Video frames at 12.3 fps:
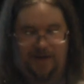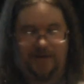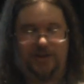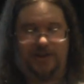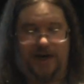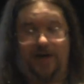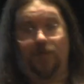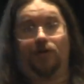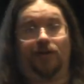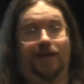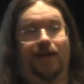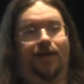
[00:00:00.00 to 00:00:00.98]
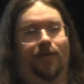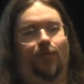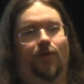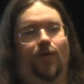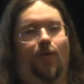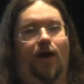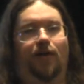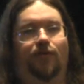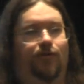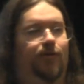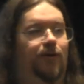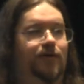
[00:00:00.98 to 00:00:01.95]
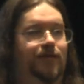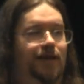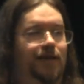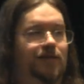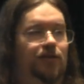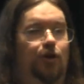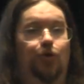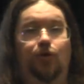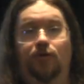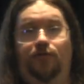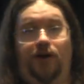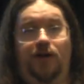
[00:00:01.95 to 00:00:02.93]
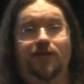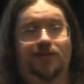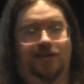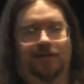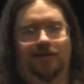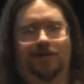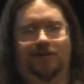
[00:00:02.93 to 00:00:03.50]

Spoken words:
Generally, we want to do those things local first,